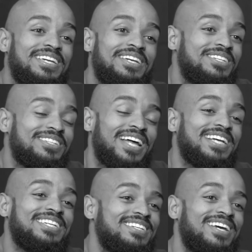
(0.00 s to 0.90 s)
you're
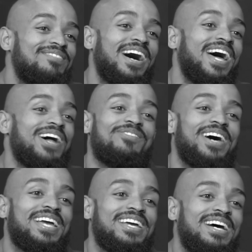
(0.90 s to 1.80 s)
like in my head, I'm
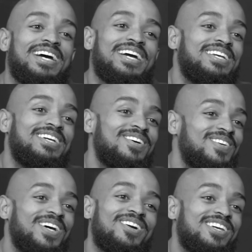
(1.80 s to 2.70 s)
like, you
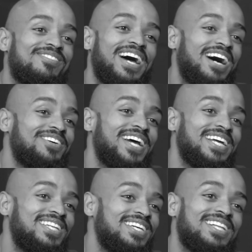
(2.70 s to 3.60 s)
don't even have an idea.